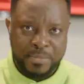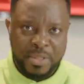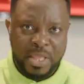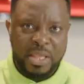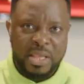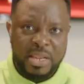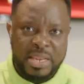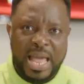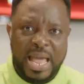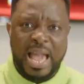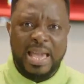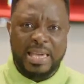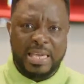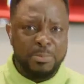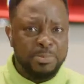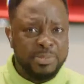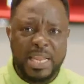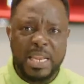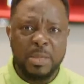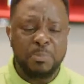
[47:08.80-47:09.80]
Now, I keep
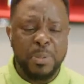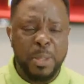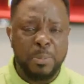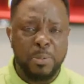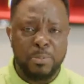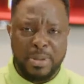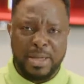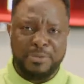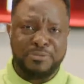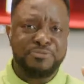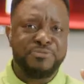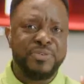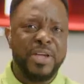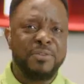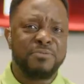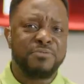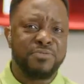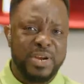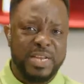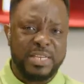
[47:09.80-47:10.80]
telling people my
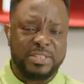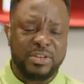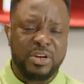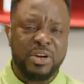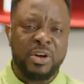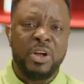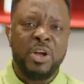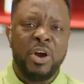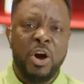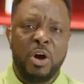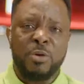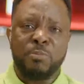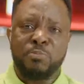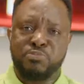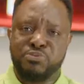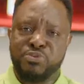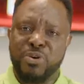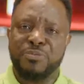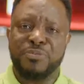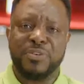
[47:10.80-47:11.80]
favorite on
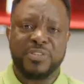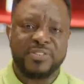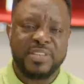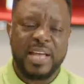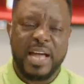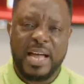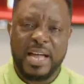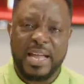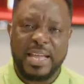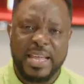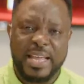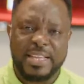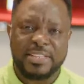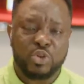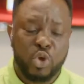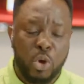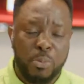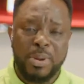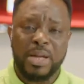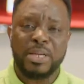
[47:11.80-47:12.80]
Prophesy is
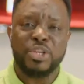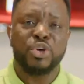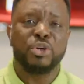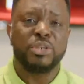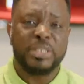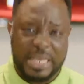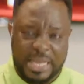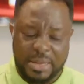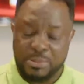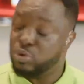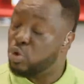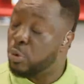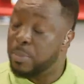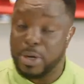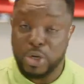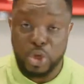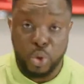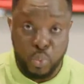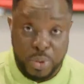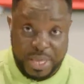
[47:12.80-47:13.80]
Command Your Day,
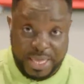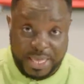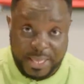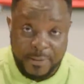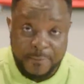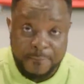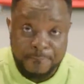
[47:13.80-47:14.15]
Command Your Week.